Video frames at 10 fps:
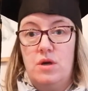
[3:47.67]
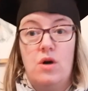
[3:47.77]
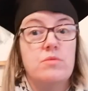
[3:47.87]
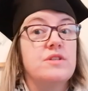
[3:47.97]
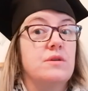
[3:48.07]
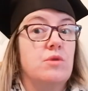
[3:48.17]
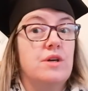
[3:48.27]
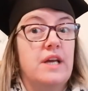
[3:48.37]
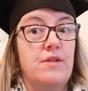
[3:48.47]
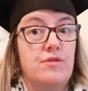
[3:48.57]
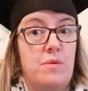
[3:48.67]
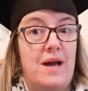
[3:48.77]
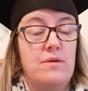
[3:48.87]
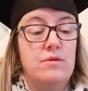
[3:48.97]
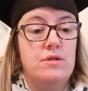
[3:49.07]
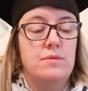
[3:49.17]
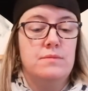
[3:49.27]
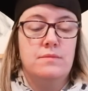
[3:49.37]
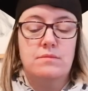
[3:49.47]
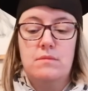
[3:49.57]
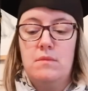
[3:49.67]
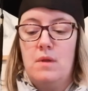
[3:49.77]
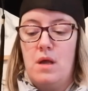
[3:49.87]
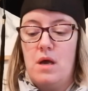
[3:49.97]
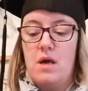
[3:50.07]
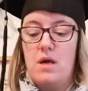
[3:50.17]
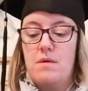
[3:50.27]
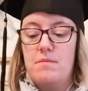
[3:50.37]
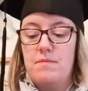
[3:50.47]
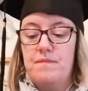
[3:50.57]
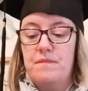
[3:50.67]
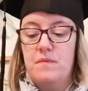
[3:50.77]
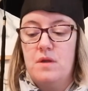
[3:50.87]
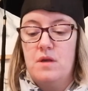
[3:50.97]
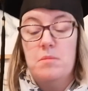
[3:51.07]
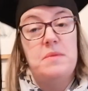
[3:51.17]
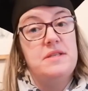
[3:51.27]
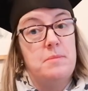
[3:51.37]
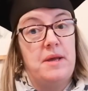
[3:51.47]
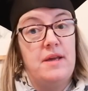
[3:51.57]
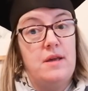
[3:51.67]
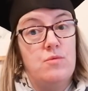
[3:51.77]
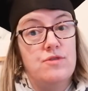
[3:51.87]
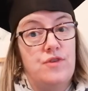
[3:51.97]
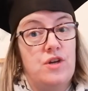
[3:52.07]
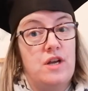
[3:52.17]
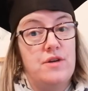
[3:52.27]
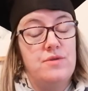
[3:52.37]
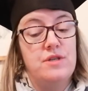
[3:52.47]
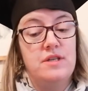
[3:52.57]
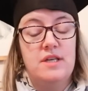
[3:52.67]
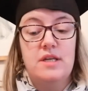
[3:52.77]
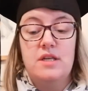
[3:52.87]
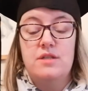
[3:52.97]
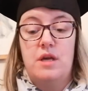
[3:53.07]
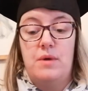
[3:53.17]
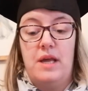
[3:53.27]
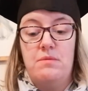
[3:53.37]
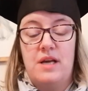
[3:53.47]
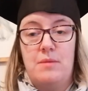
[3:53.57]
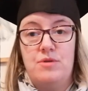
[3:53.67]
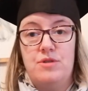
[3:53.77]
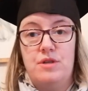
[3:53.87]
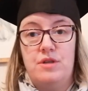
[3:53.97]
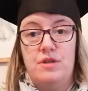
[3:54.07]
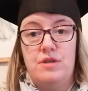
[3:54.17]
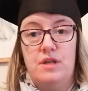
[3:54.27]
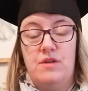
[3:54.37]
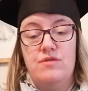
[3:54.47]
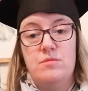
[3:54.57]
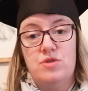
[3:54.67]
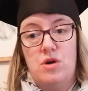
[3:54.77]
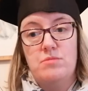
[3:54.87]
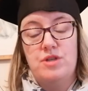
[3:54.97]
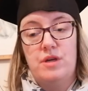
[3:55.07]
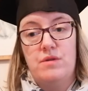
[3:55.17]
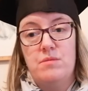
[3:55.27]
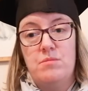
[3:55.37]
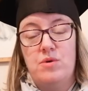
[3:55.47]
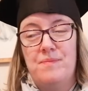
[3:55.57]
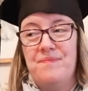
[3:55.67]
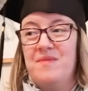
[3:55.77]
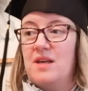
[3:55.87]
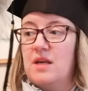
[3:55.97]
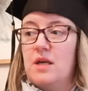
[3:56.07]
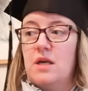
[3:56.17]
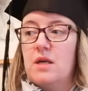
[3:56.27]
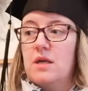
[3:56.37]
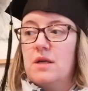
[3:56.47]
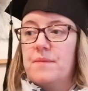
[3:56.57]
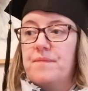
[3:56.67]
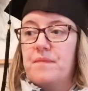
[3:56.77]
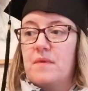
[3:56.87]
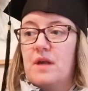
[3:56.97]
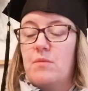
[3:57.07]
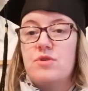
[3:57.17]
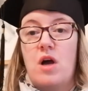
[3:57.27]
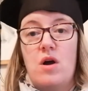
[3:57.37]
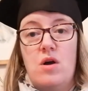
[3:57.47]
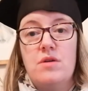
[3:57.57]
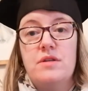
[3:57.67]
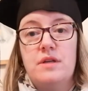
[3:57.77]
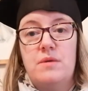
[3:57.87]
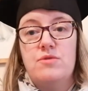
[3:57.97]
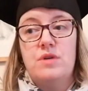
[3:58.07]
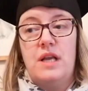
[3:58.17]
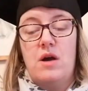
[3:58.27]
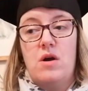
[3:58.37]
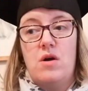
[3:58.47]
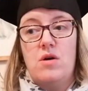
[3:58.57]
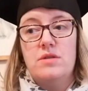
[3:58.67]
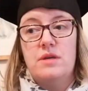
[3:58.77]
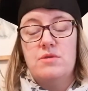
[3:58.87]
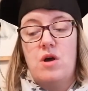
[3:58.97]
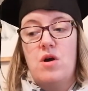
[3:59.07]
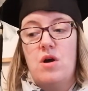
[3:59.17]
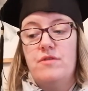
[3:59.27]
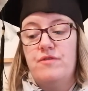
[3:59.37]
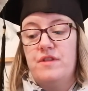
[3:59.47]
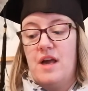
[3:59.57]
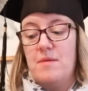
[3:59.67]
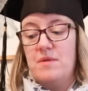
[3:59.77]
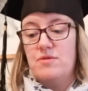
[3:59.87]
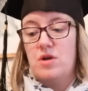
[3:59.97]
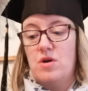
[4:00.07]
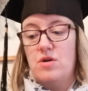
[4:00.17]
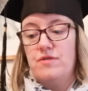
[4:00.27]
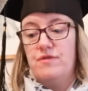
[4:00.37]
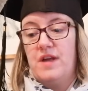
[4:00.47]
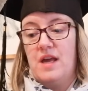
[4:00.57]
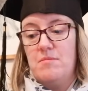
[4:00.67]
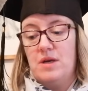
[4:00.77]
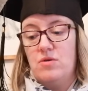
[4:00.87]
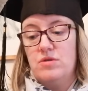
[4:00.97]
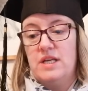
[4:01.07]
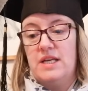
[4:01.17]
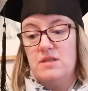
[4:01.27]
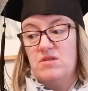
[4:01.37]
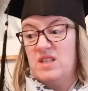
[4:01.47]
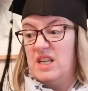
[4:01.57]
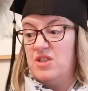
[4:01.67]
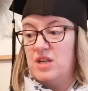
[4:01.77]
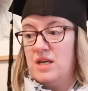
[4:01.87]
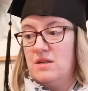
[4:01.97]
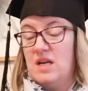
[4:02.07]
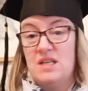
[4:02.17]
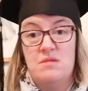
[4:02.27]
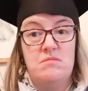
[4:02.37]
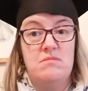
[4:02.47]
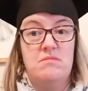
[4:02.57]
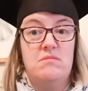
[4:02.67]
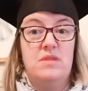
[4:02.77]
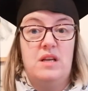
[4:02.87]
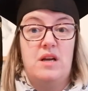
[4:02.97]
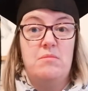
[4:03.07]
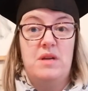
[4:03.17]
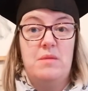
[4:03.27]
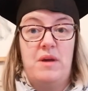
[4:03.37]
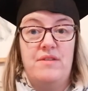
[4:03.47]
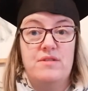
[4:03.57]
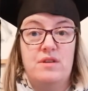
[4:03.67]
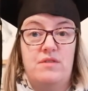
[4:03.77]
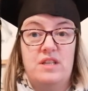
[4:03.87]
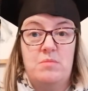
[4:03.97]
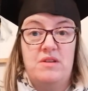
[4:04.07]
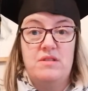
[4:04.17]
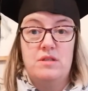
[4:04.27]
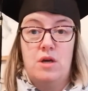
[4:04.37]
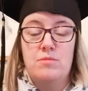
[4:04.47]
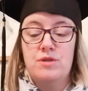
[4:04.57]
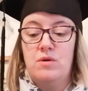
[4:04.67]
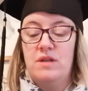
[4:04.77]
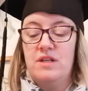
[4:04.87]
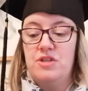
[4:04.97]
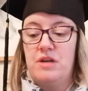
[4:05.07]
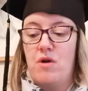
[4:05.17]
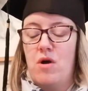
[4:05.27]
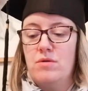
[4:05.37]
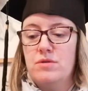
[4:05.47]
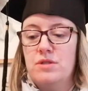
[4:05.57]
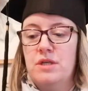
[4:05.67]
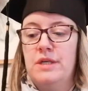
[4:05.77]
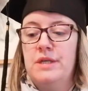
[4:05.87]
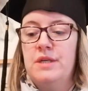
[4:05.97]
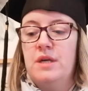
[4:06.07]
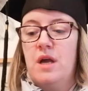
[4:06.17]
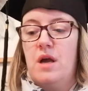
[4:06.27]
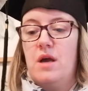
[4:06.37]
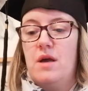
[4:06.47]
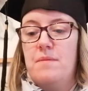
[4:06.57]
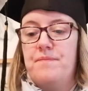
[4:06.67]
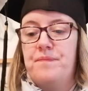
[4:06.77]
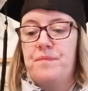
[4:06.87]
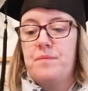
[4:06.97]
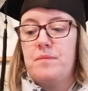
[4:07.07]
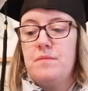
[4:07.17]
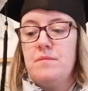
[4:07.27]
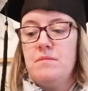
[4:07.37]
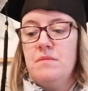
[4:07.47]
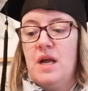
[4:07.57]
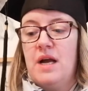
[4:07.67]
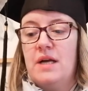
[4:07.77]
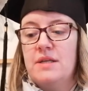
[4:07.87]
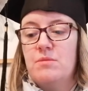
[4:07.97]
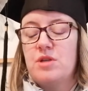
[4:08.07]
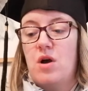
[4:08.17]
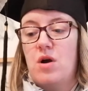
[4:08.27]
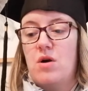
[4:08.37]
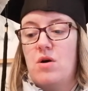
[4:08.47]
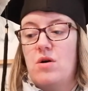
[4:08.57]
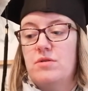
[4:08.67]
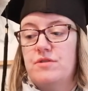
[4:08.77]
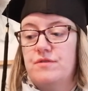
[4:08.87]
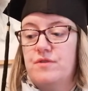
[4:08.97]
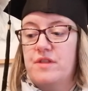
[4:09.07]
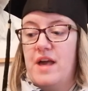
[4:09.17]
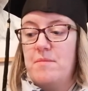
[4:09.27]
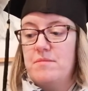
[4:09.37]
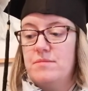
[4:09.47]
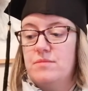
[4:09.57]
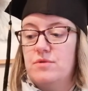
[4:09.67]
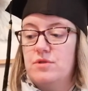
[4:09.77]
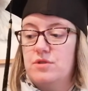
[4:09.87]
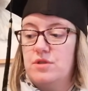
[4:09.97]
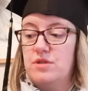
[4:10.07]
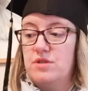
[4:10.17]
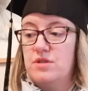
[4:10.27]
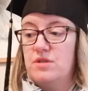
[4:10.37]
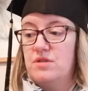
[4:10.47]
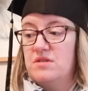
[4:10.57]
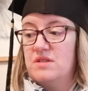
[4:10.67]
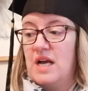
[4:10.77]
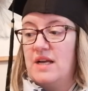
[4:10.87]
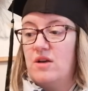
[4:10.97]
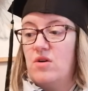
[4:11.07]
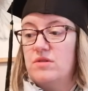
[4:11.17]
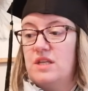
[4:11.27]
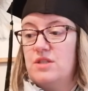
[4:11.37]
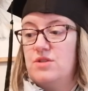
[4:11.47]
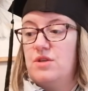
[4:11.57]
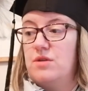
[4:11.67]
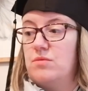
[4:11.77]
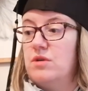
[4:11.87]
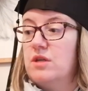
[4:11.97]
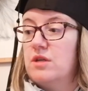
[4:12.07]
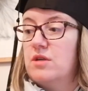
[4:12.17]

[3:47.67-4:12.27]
I was still working throughout um, Mr. B was furloughed, so he was able to give some time to them, but it was hard. It was really hard. It was hard for them. It hard for him because he's not a teacher, as you know, many parents that have experienced this homeschooling this year aren't. Um, and it was hard for them to, to take on this new